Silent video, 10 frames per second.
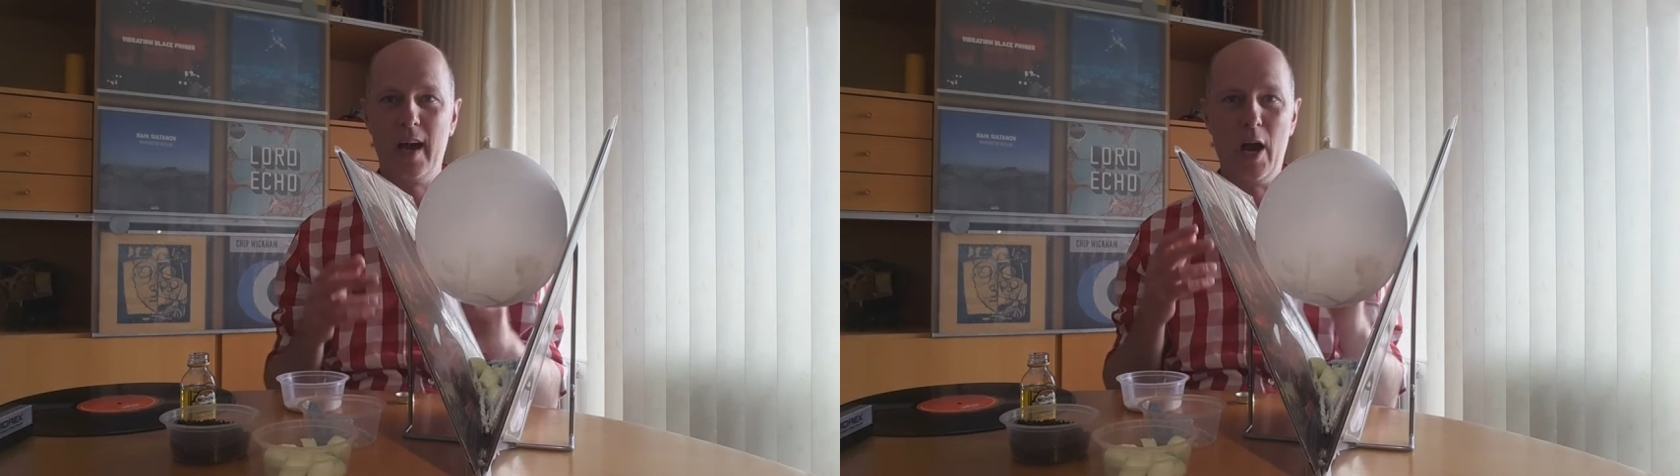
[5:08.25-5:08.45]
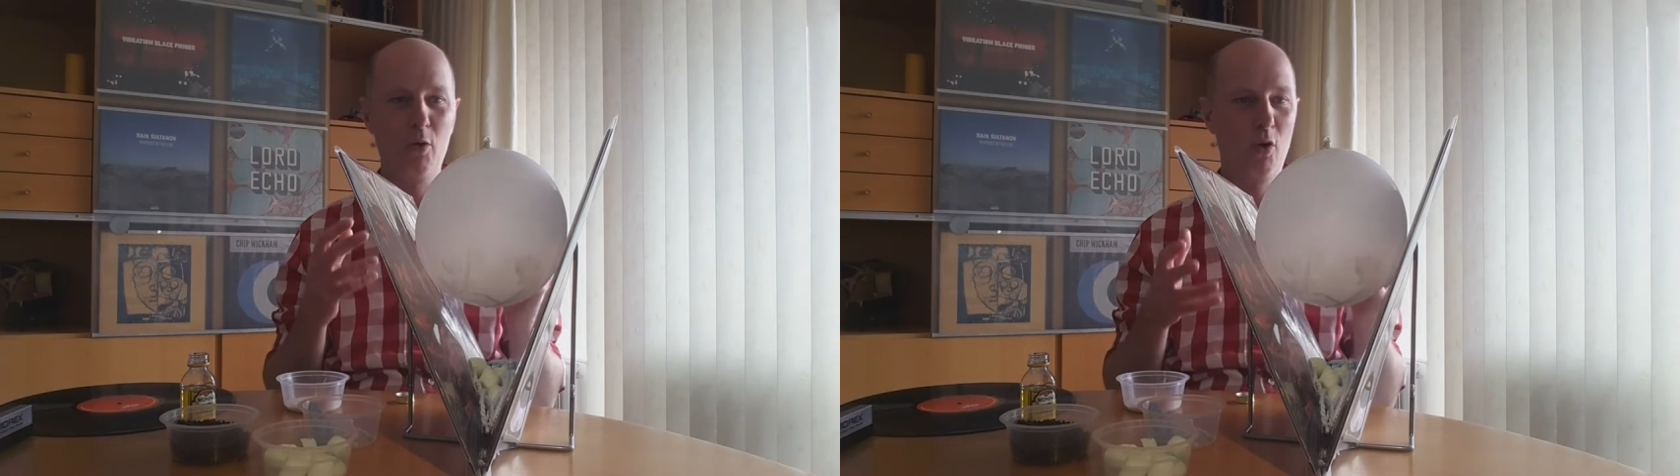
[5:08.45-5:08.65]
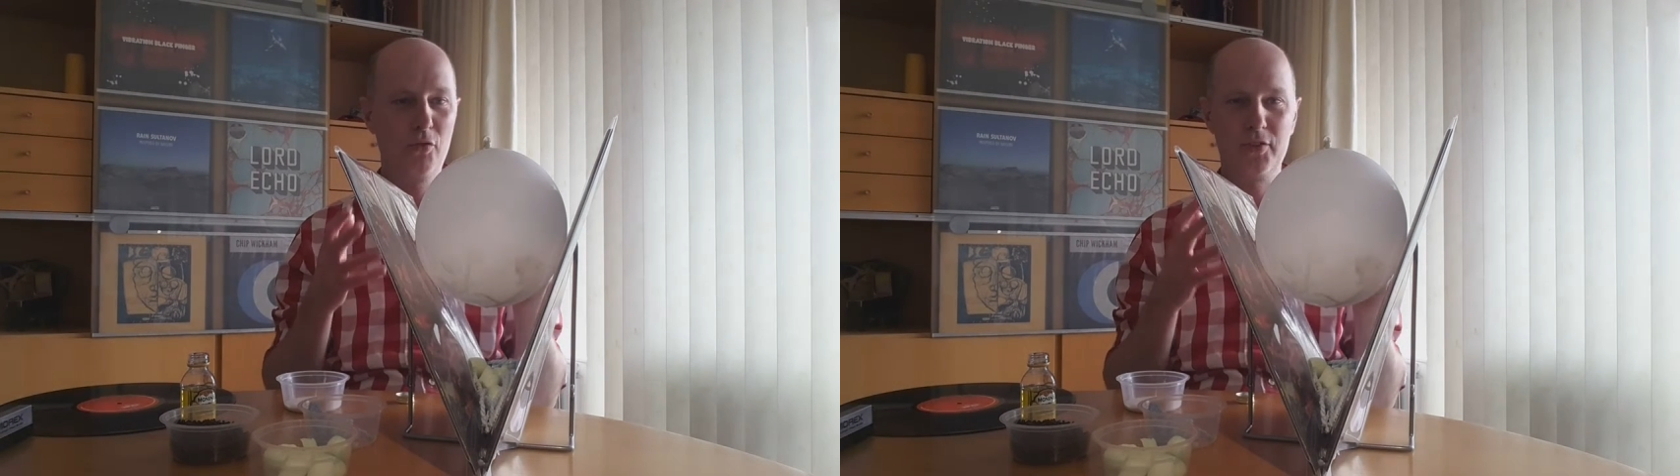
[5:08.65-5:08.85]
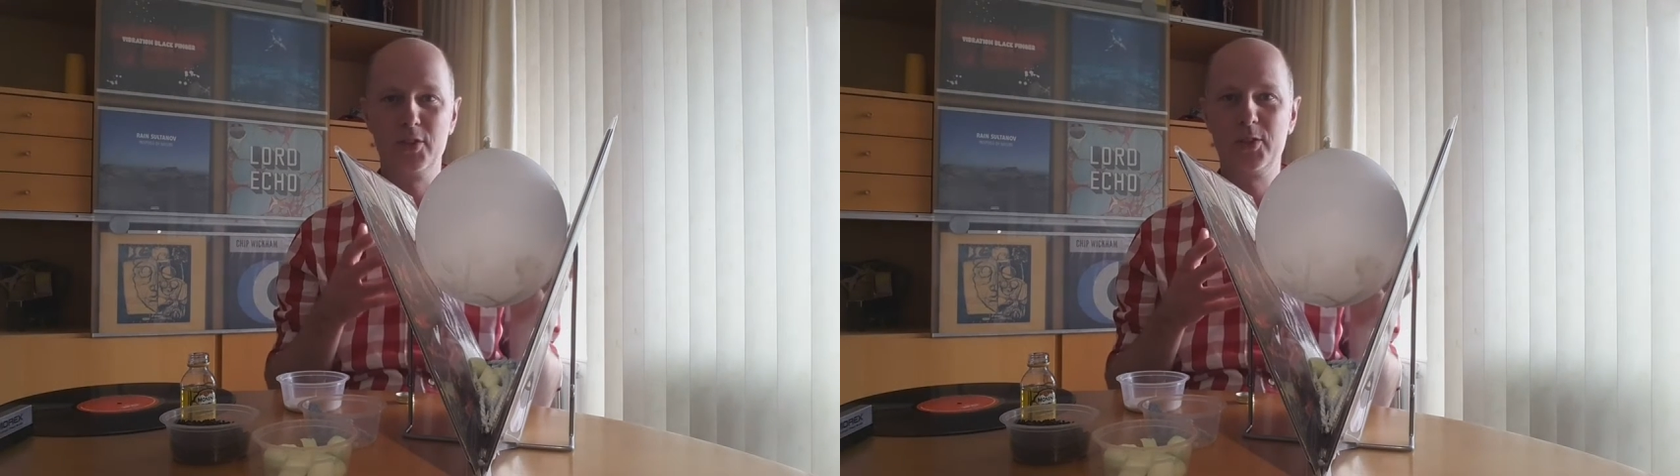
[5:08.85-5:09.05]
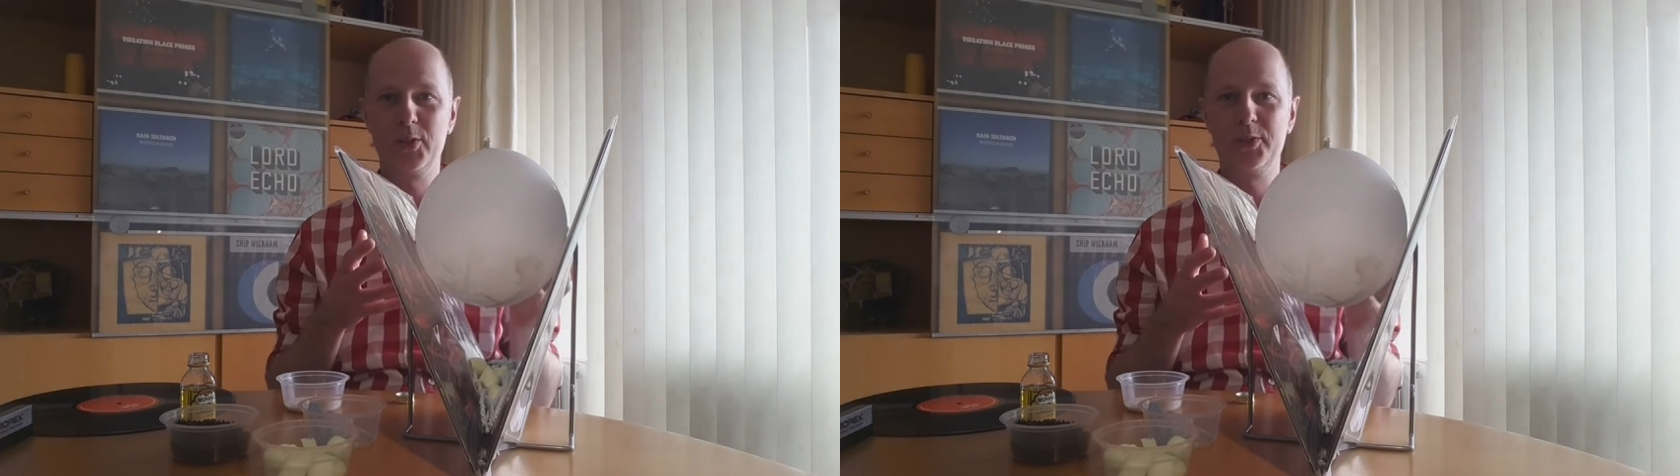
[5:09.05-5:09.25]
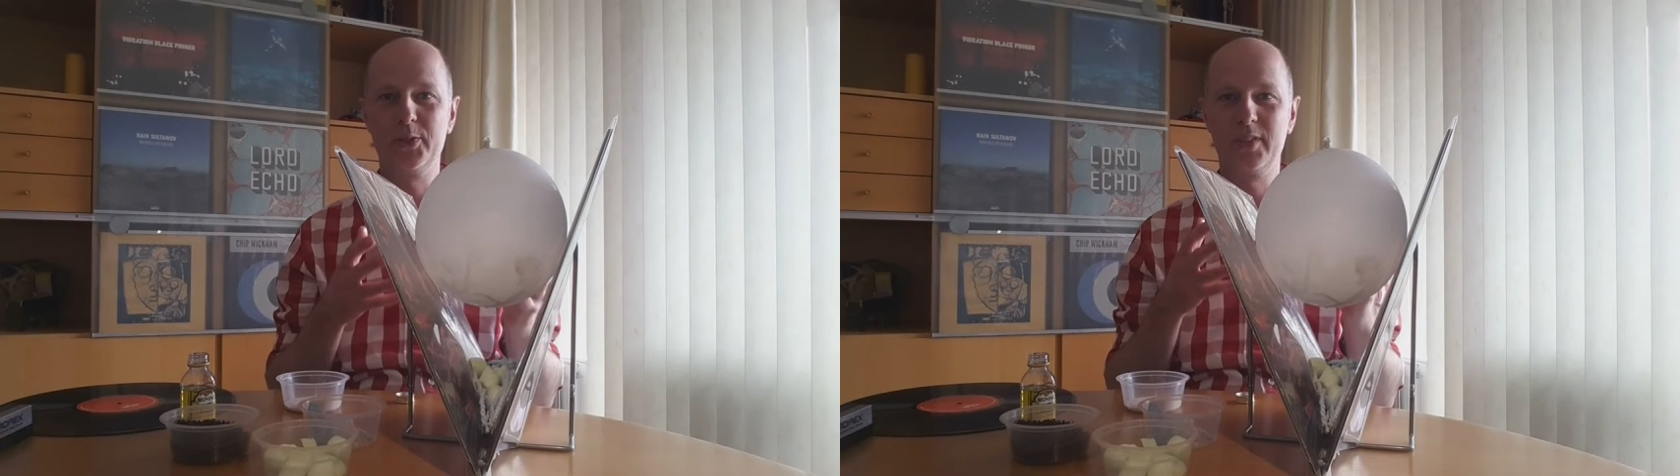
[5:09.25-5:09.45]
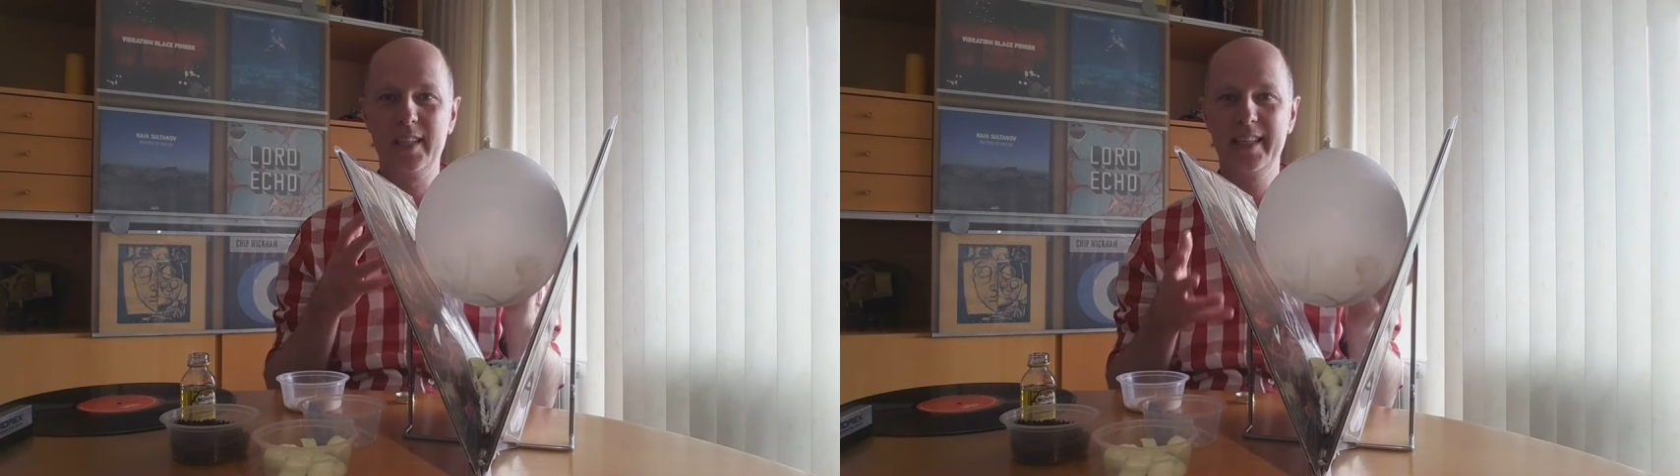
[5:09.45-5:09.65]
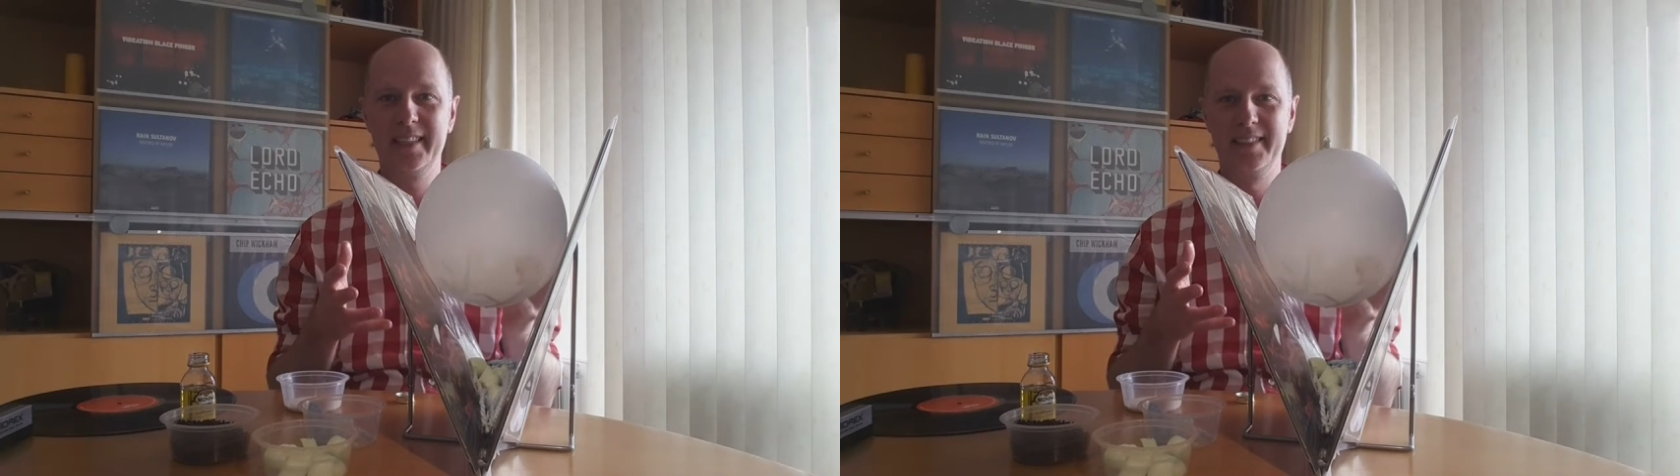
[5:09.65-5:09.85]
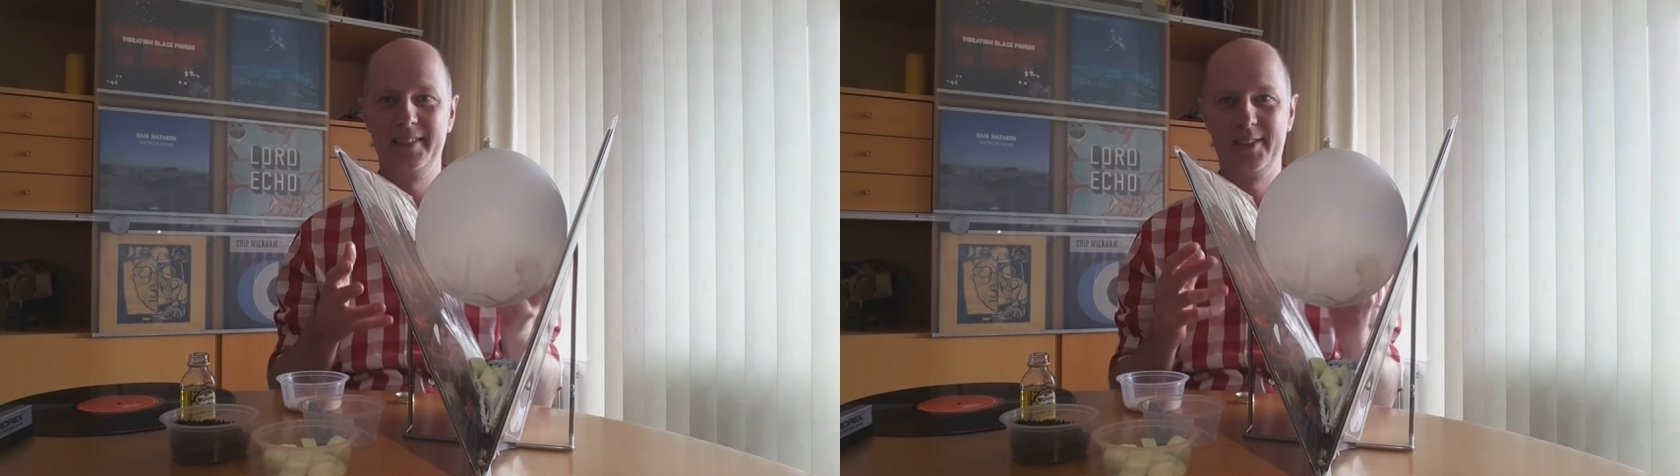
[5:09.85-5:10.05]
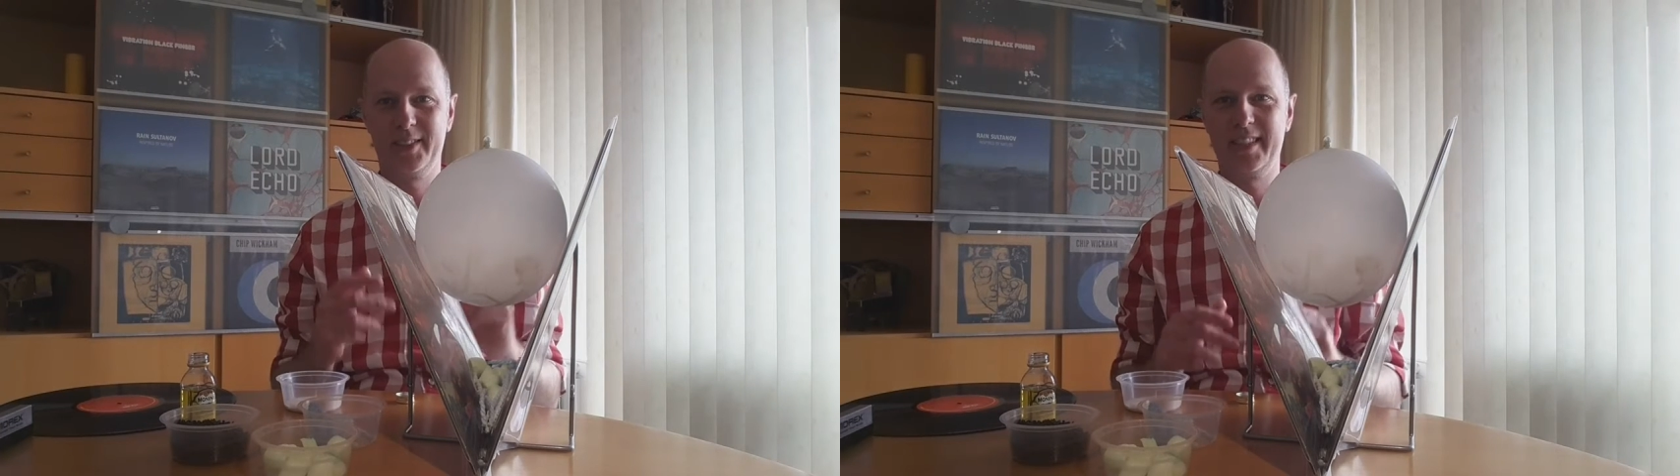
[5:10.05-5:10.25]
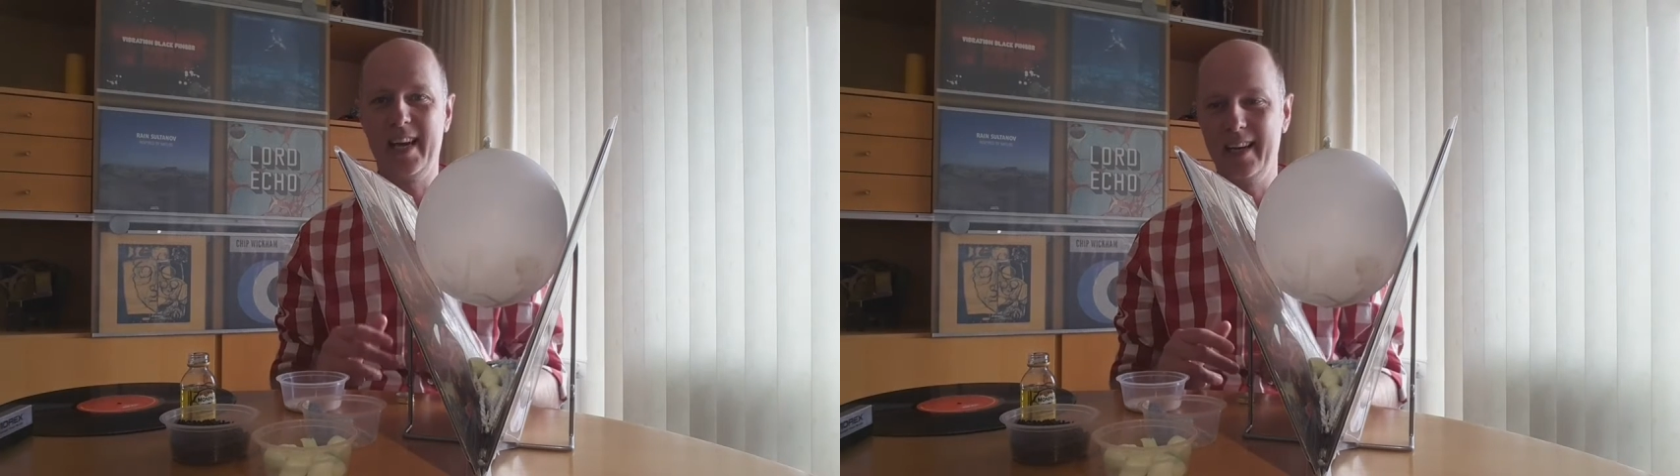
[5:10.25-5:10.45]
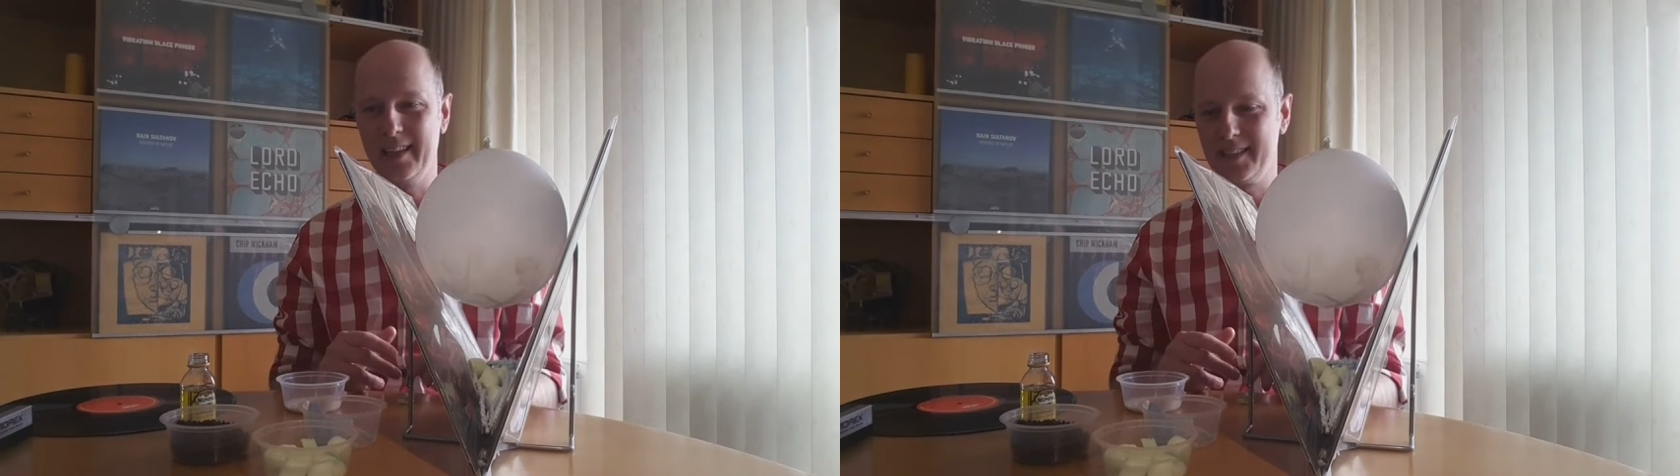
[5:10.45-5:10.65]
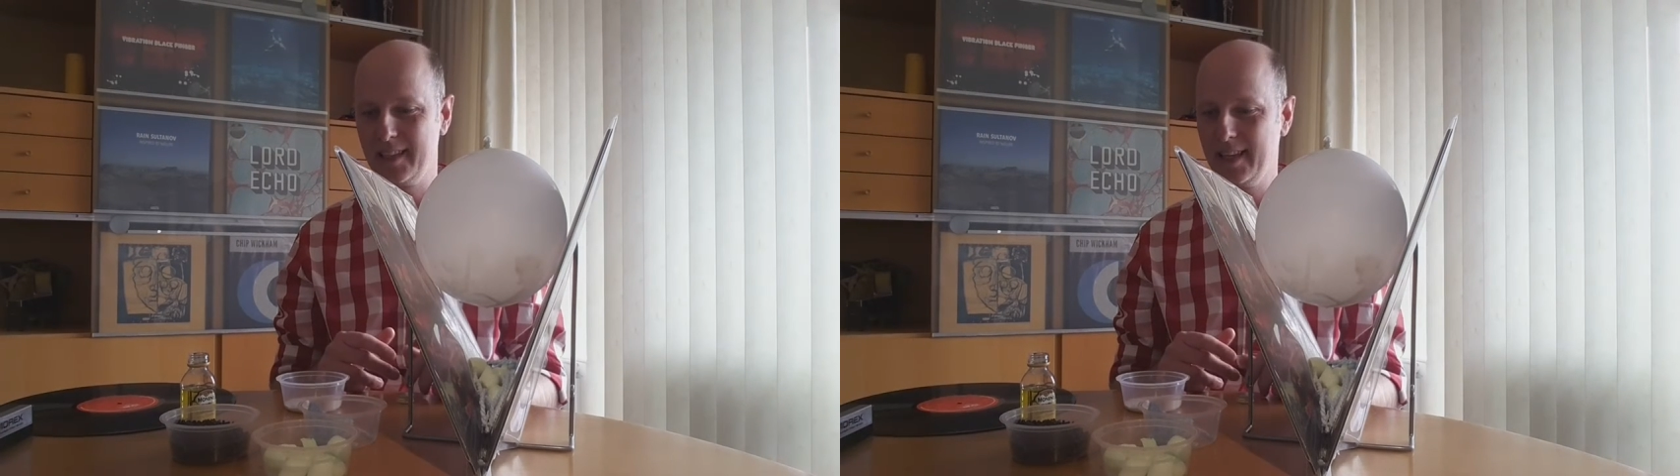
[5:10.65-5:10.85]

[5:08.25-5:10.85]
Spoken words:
how often should you clean your stylus?